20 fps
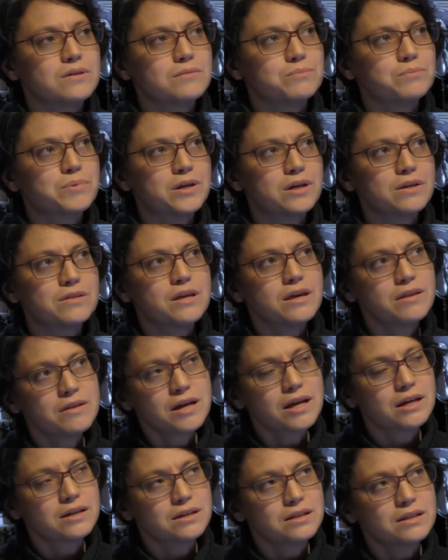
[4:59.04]
but on the other
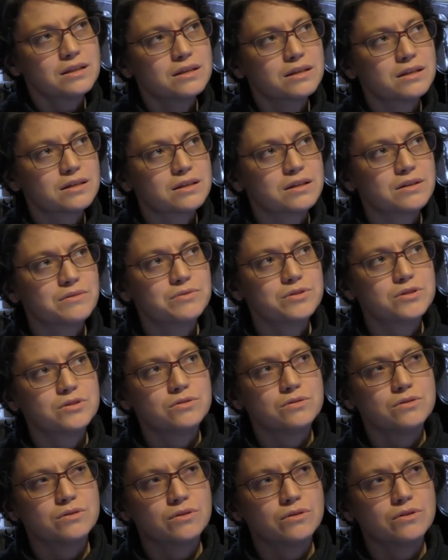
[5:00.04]
hand, I think it gives
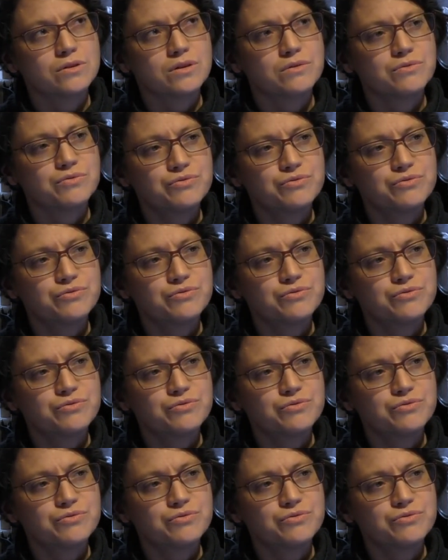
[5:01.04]
you a